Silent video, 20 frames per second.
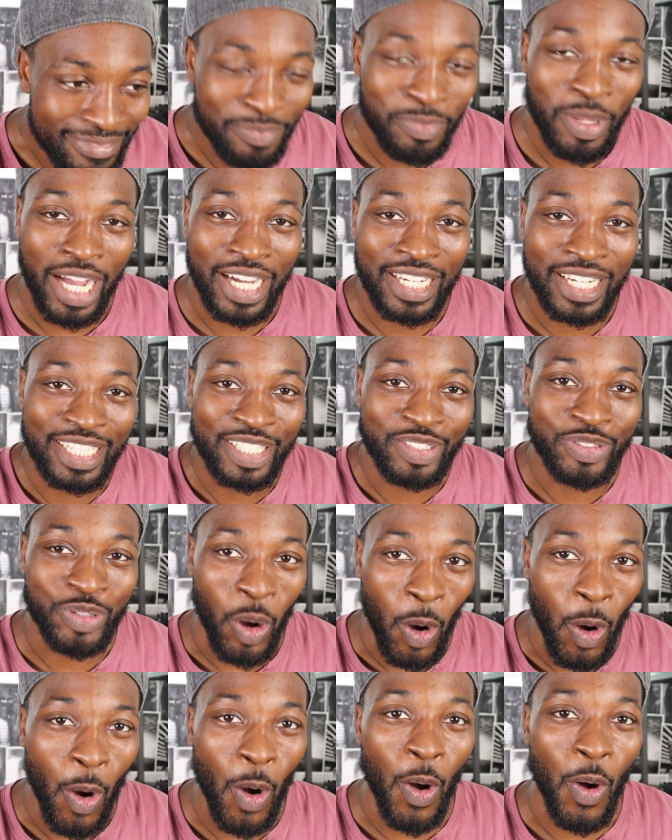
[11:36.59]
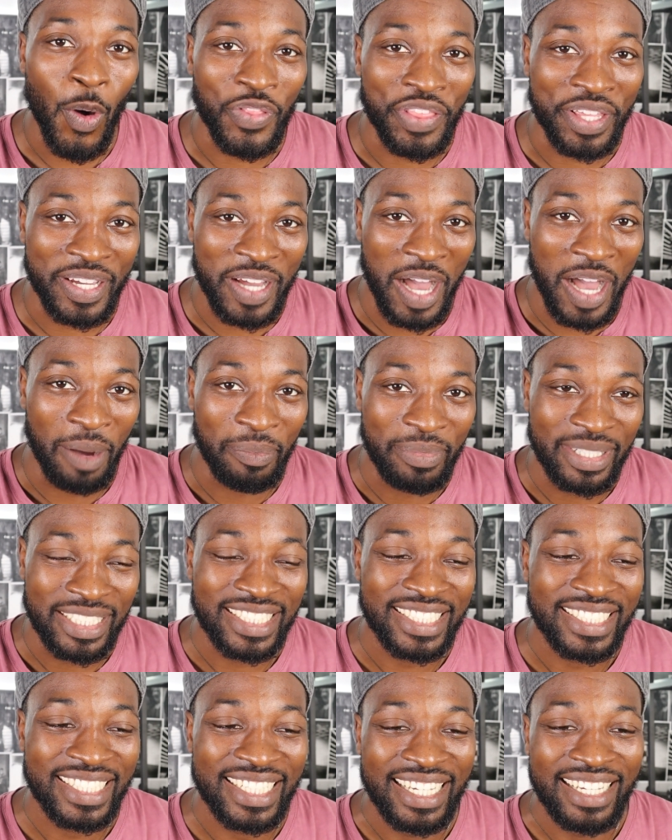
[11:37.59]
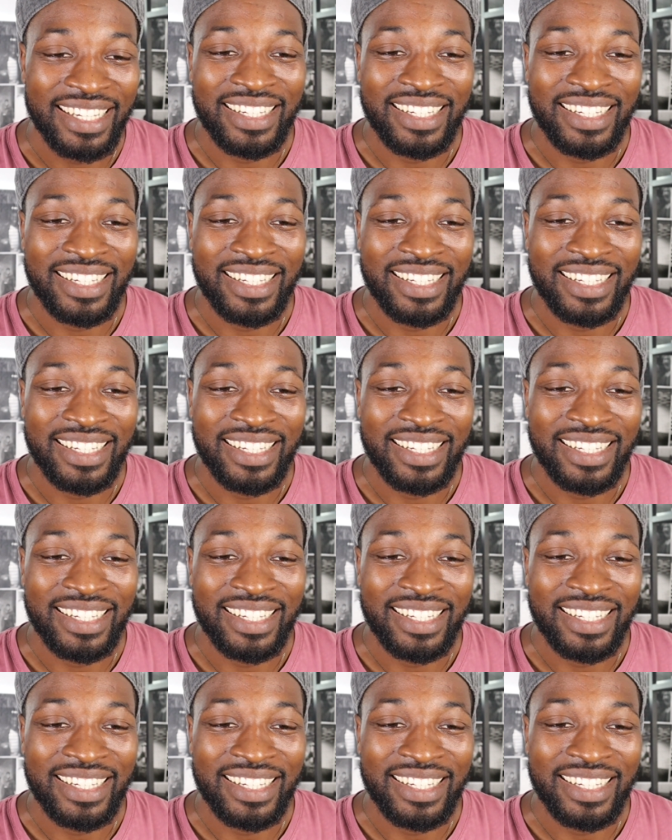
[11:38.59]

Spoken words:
I'm not going to get to all the comments